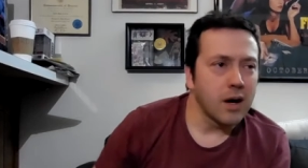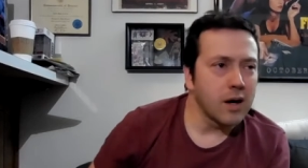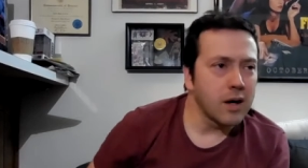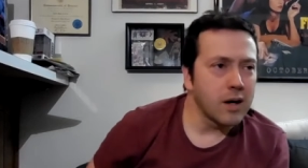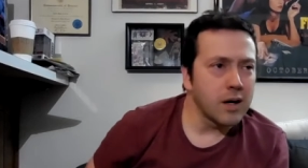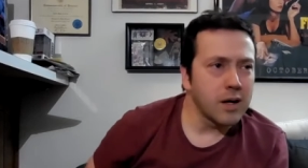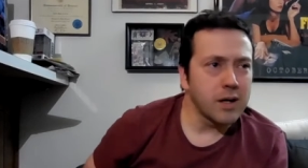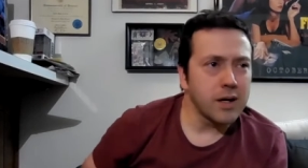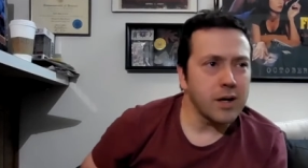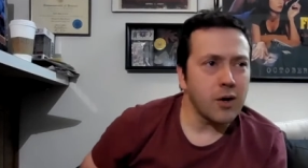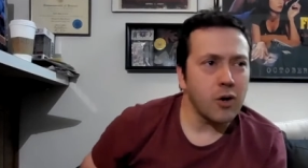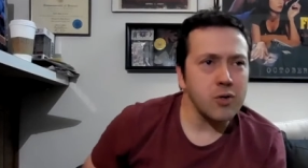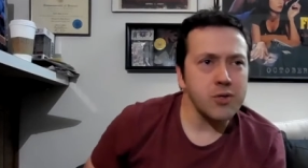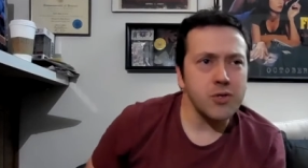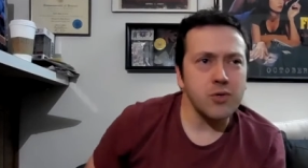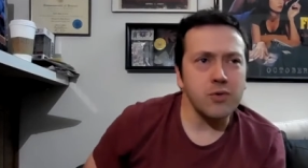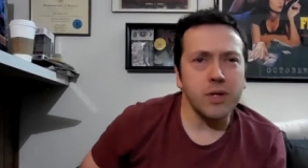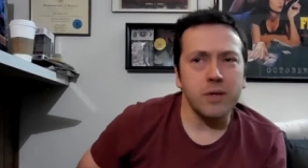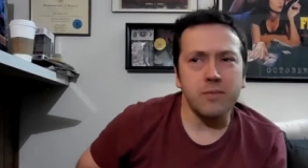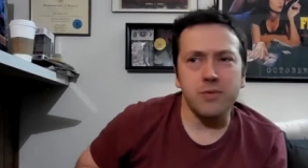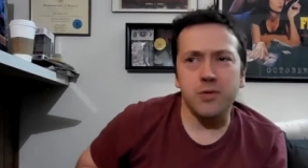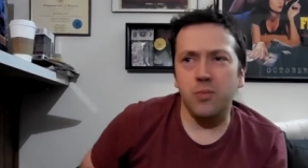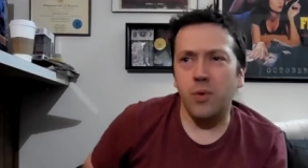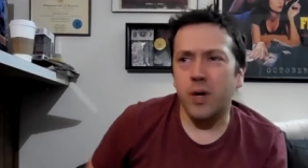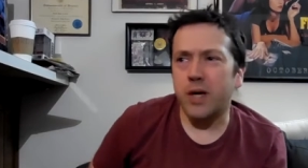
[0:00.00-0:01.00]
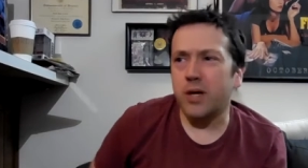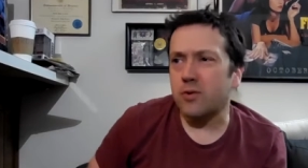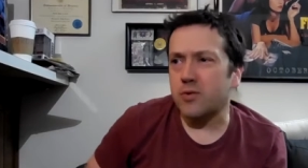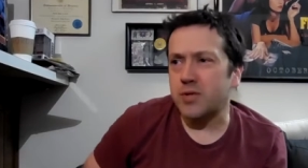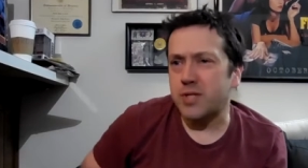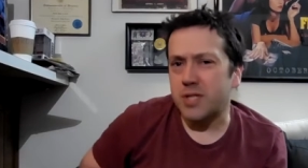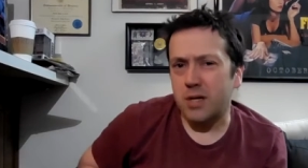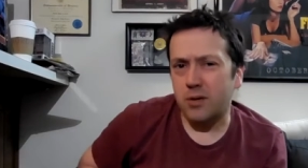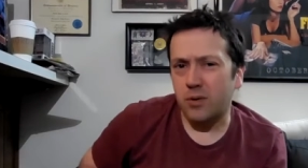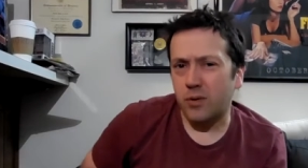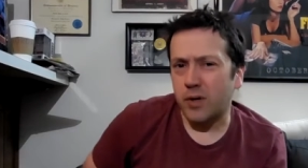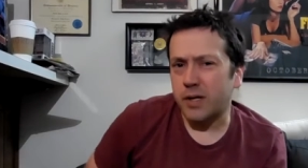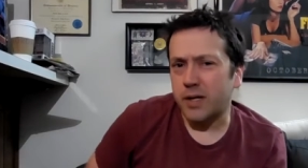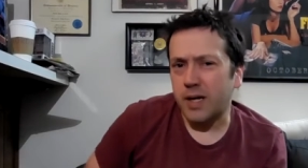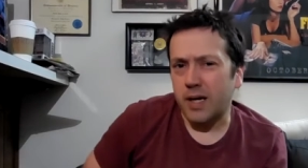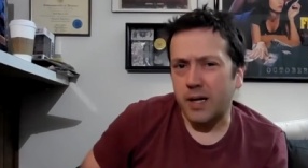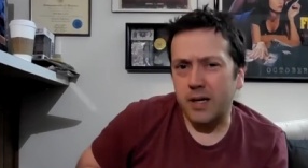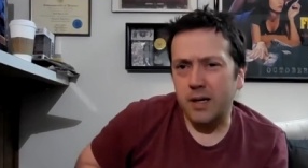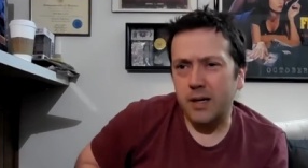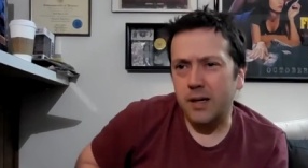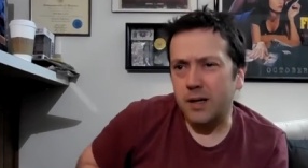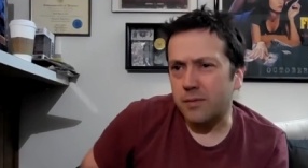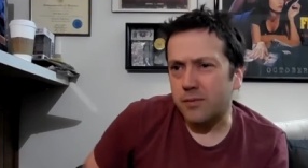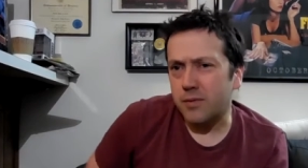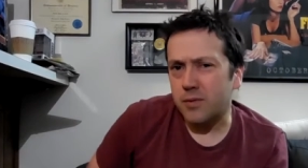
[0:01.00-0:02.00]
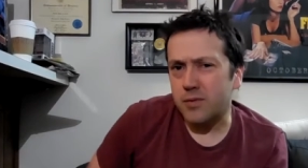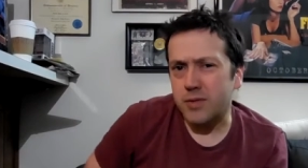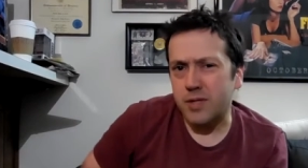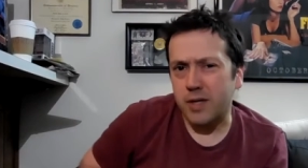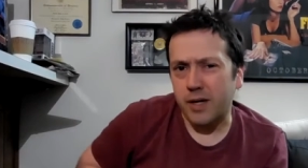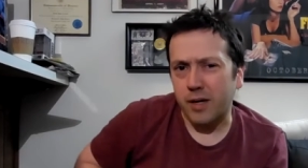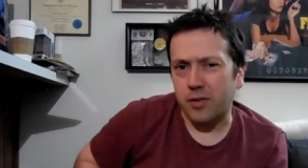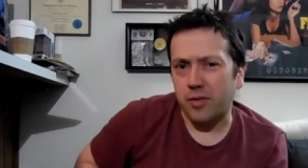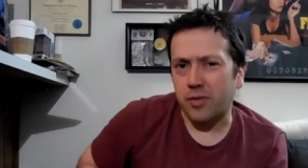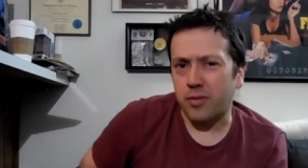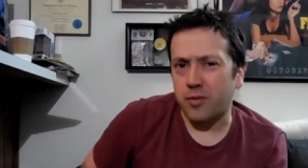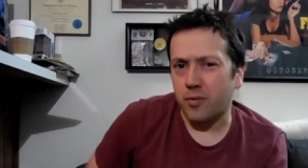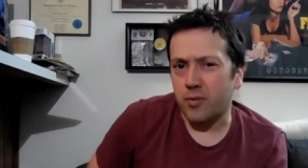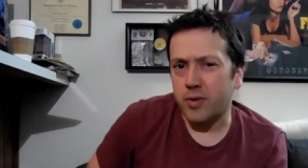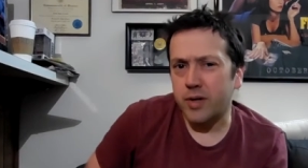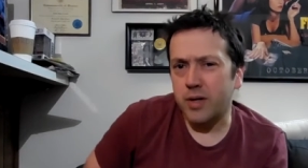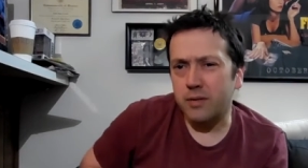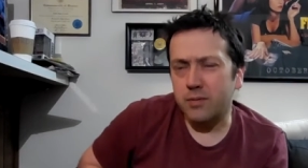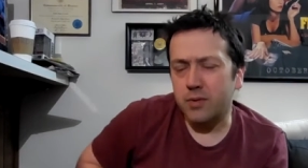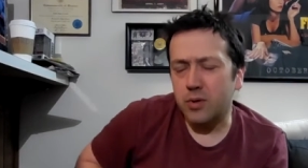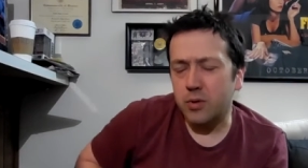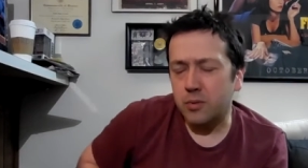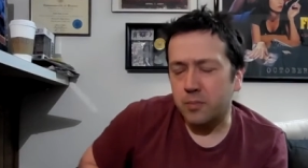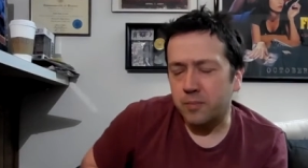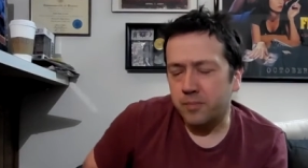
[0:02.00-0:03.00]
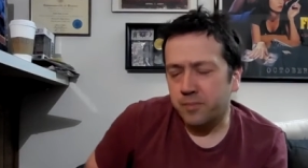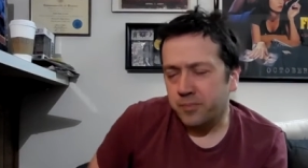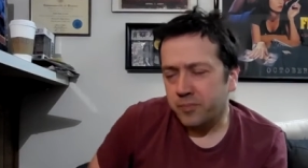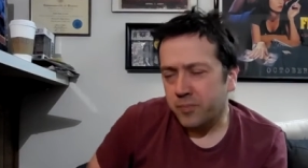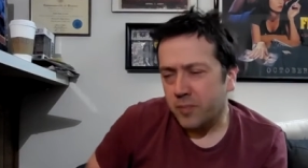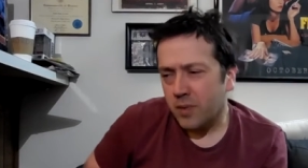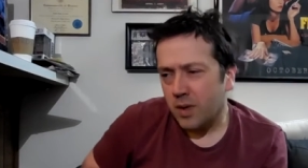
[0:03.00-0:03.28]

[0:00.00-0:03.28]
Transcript: It also gives away your secret identity if there's like 30 of you.